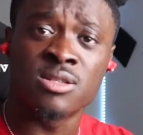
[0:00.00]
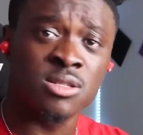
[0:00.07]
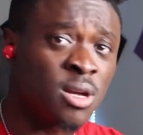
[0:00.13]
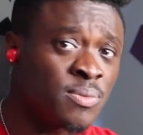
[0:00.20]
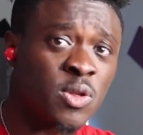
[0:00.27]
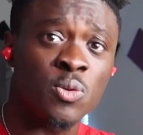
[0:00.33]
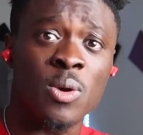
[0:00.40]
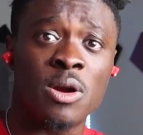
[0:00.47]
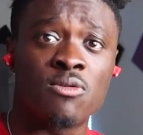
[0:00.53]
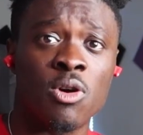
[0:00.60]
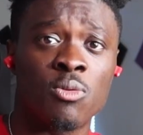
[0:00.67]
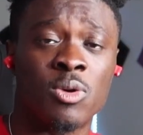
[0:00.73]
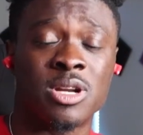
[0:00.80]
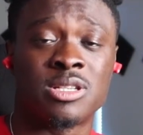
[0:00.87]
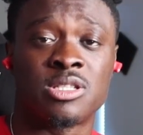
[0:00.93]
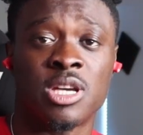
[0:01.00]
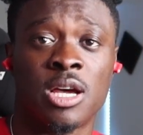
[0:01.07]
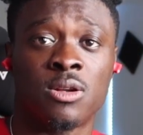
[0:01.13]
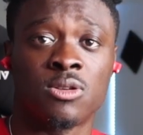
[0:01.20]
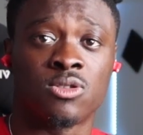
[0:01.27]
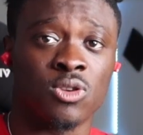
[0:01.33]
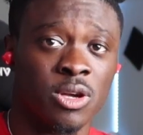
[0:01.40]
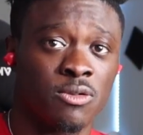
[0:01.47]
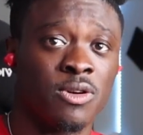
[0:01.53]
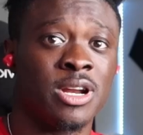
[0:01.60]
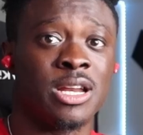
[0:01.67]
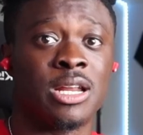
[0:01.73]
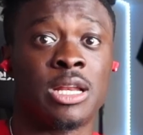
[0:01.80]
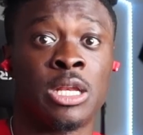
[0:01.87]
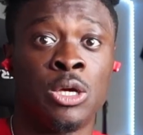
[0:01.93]
something went wrong with his channel, so he
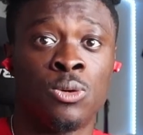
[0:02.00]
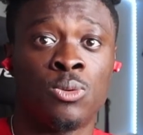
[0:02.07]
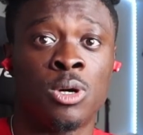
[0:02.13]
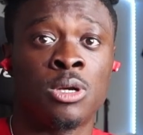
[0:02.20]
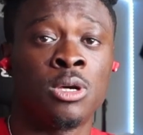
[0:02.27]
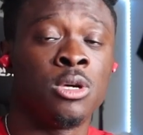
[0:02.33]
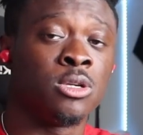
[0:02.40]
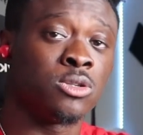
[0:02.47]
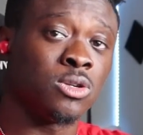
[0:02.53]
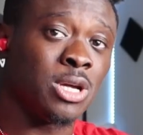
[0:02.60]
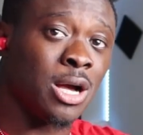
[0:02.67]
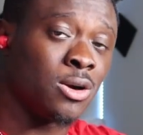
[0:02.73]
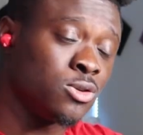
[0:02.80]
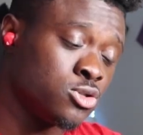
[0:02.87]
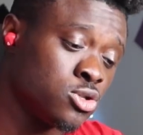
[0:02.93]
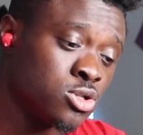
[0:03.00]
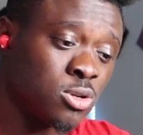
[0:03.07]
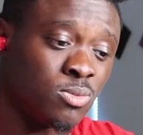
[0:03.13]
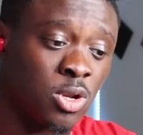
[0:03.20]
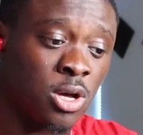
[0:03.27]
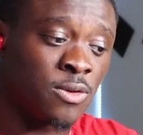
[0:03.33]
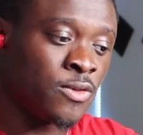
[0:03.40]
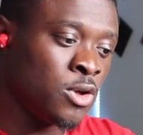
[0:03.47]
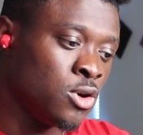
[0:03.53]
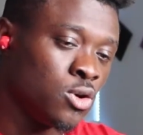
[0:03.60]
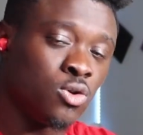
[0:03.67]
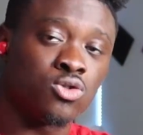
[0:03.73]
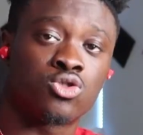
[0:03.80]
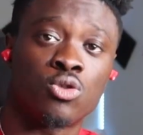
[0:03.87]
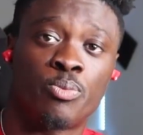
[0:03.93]
created a new one. So y'all go show some love,
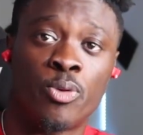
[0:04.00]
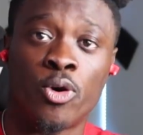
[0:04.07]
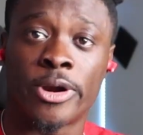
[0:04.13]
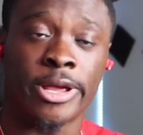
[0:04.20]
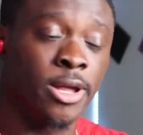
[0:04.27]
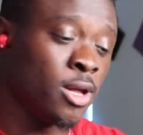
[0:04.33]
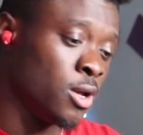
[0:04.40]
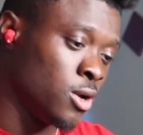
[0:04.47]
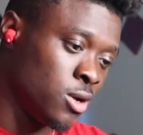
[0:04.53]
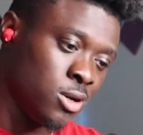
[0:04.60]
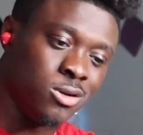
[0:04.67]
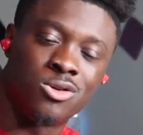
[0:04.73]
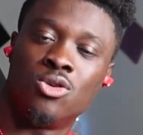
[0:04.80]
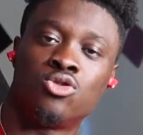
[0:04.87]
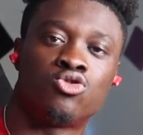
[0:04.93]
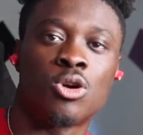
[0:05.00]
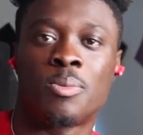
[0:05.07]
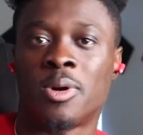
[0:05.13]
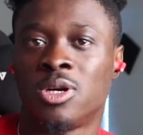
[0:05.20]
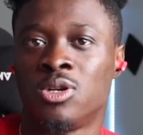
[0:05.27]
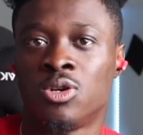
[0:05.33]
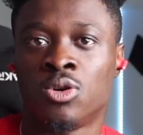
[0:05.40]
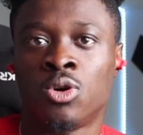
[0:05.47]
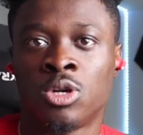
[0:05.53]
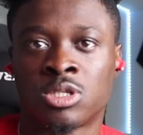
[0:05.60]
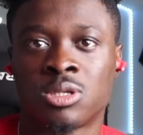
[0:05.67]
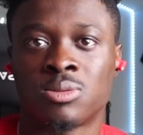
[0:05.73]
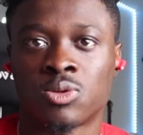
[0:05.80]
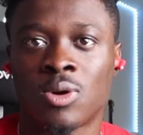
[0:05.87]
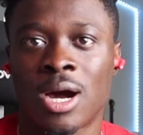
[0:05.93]
go support it, go drop a, you know,
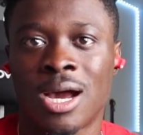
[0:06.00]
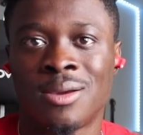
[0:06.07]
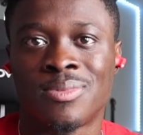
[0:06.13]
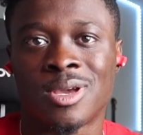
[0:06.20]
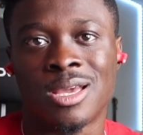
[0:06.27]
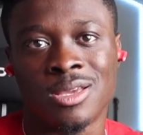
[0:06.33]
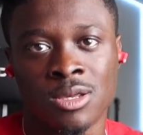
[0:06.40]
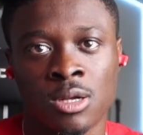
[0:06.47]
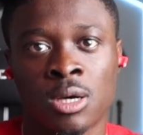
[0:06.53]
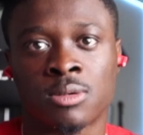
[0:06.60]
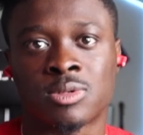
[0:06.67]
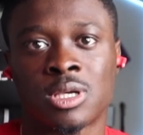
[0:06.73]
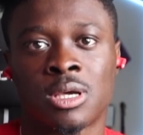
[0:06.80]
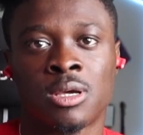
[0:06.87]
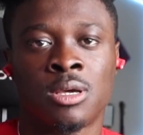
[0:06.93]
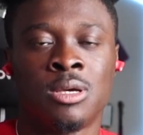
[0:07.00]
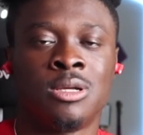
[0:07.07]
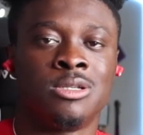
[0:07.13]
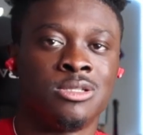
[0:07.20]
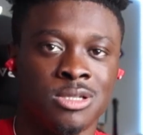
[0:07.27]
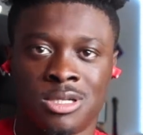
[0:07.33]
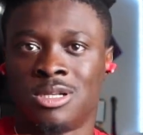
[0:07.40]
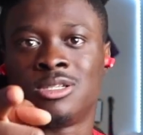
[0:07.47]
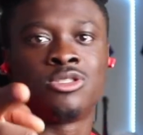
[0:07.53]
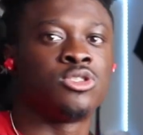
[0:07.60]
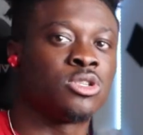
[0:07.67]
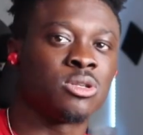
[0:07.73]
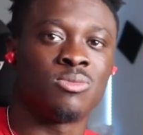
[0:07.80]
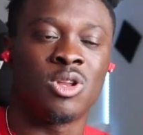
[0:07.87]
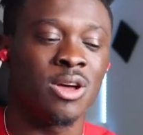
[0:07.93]
a subscribe, you know what I'm saying?
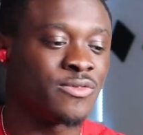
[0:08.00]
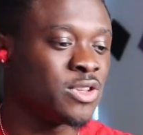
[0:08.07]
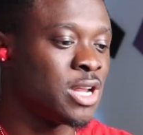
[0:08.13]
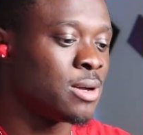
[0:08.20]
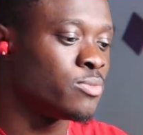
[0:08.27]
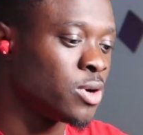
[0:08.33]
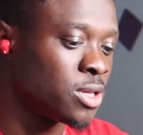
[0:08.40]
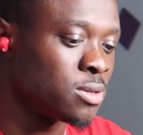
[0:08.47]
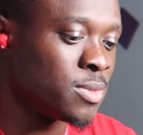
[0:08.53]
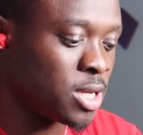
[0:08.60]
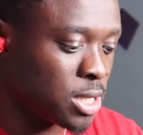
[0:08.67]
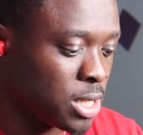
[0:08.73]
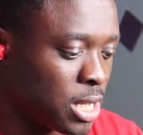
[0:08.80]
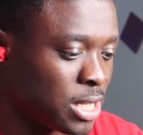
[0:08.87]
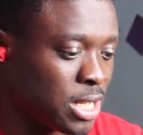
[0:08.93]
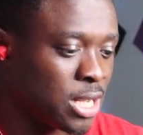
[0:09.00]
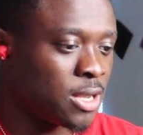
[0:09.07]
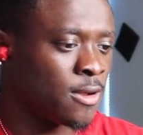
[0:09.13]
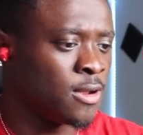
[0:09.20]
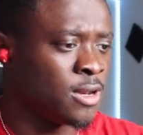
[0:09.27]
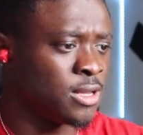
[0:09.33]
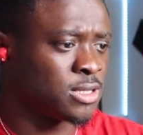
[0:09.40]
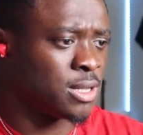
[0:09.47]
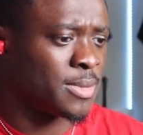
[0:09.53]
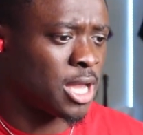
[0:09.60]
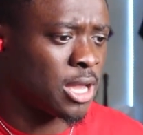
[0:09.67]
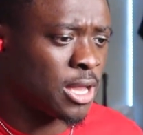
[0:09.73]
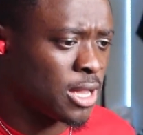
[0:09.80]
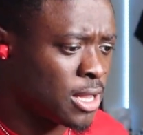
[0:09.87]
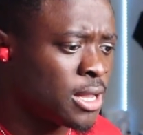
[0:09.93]
Show some love to that brother, man. Yeah, yeah.
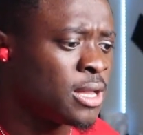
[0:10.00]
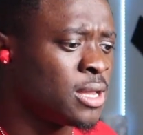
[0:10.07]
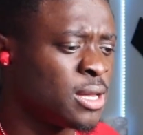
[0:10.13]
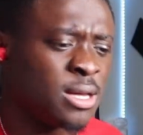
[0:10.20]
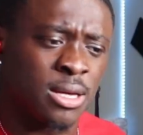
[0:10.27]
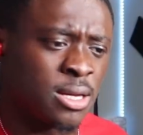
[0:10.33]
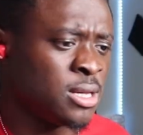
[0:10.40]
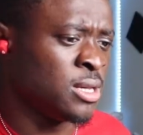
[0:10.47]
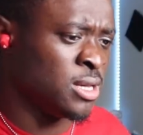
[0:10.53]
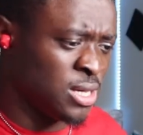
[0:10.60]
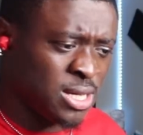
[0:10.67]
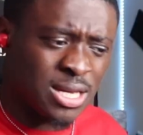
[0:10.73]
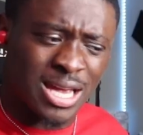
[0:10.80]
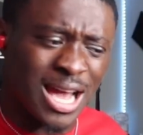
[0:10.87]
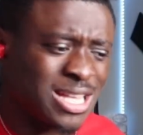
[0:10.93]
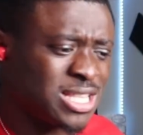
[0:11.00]
Katibi.